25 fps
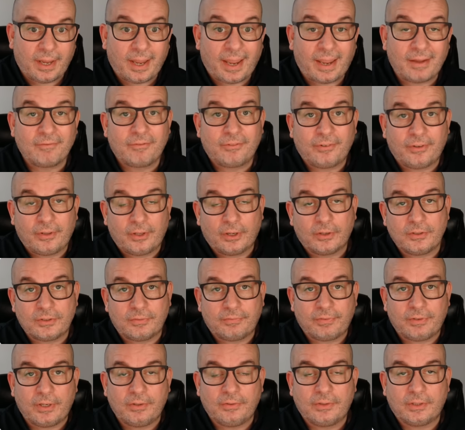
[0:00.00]
And for those
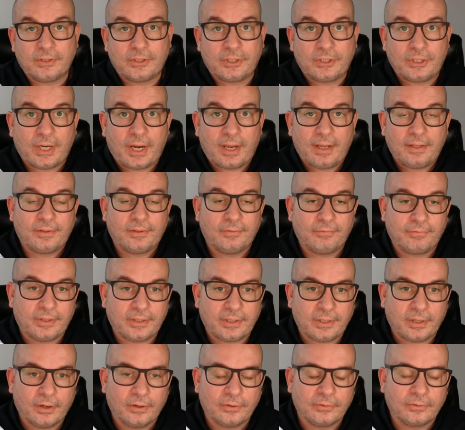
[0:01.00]
of you that shared the
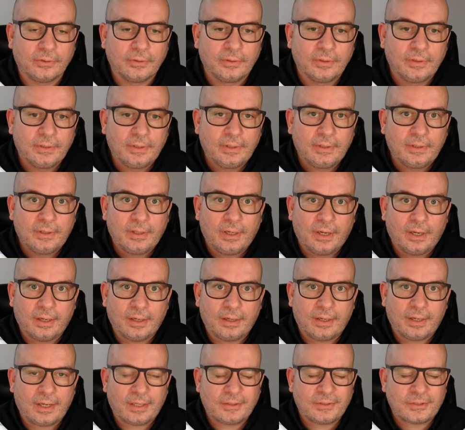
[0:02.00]
video,
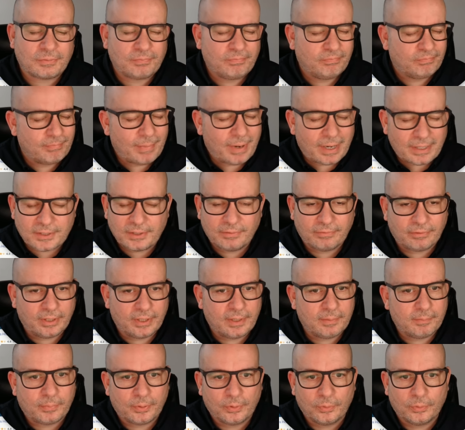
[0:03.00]
it's massively
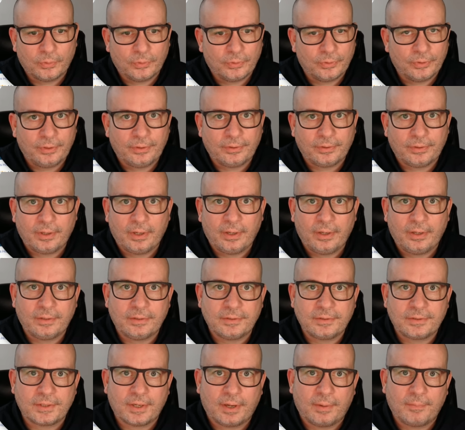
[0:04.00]
important.
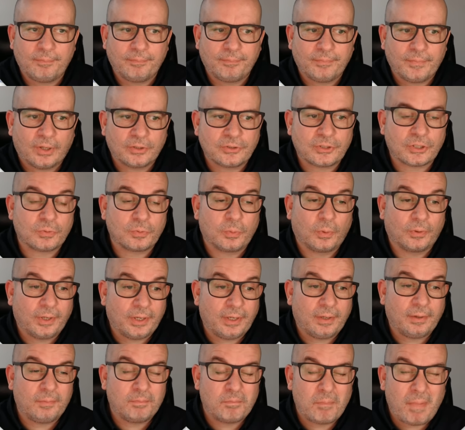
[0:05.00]
And I just wanted
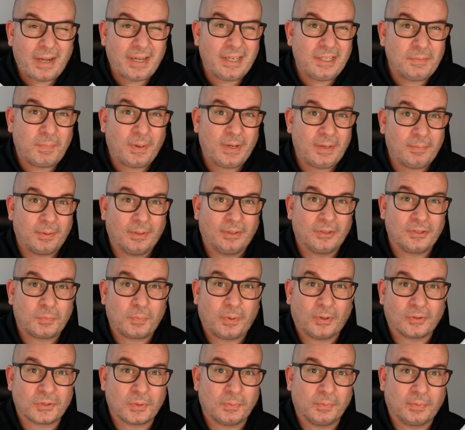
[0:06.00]
as many people as
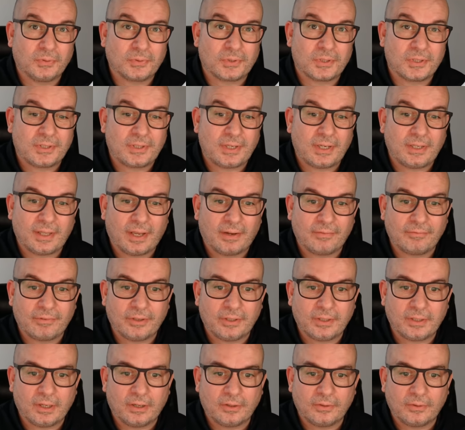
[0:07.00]
possible to see that
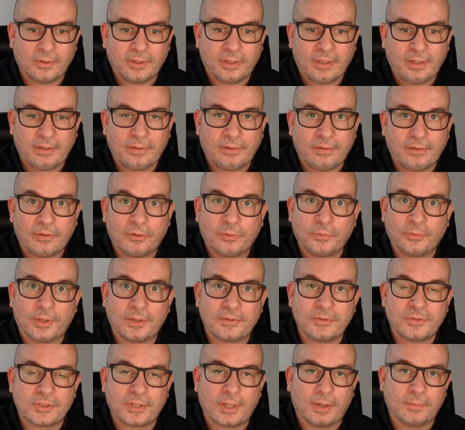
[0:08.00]
video. And all
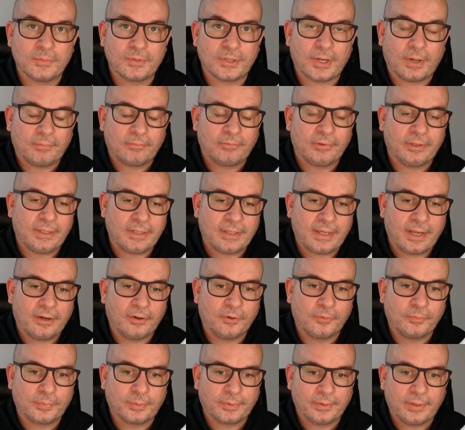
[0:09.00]
those thumbs up really
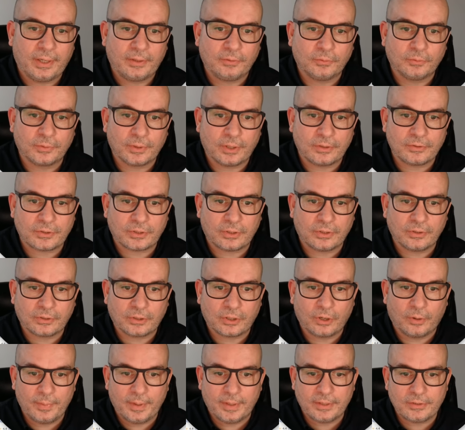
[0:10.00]
help. And all those good
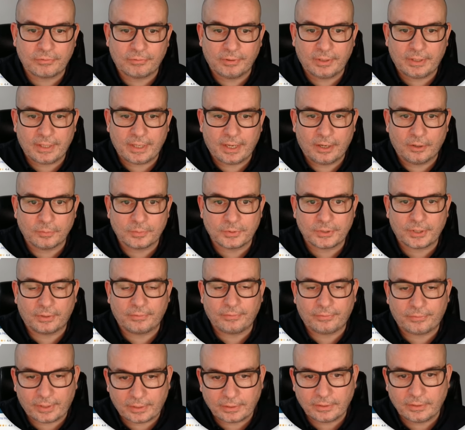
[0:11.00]
comments really help. So
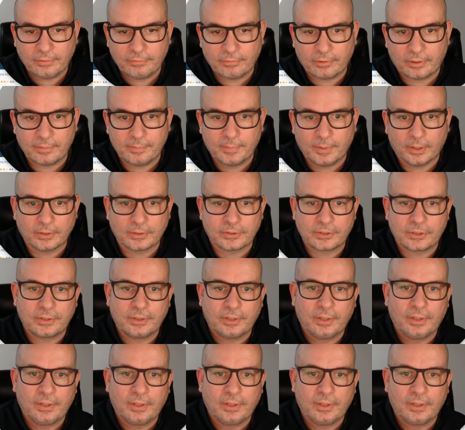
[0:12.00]
thank you very much.